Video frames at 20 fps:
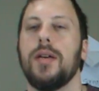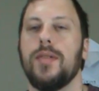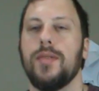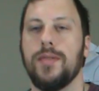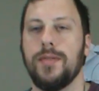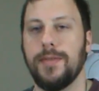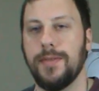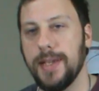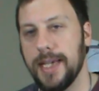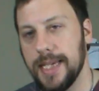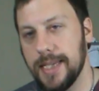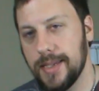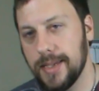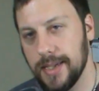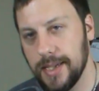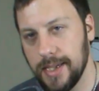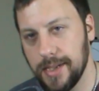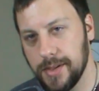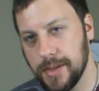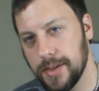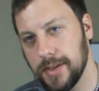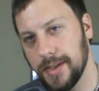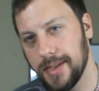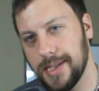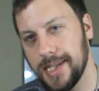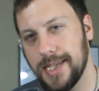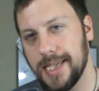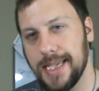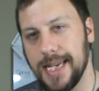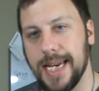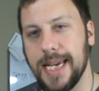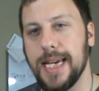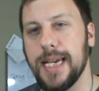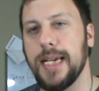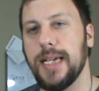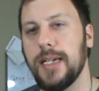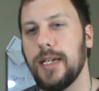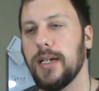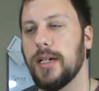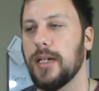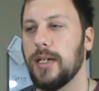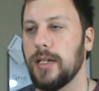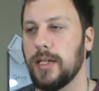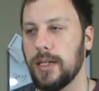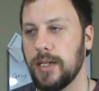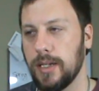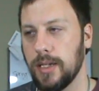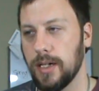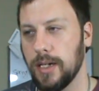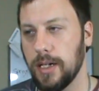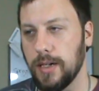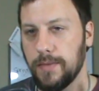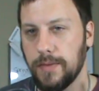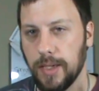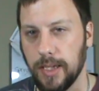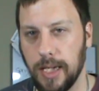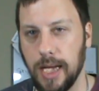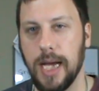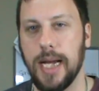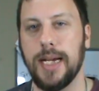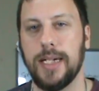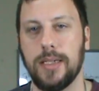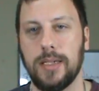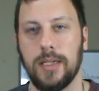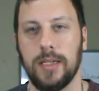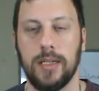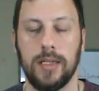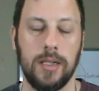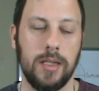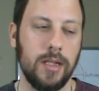This is the seed of light,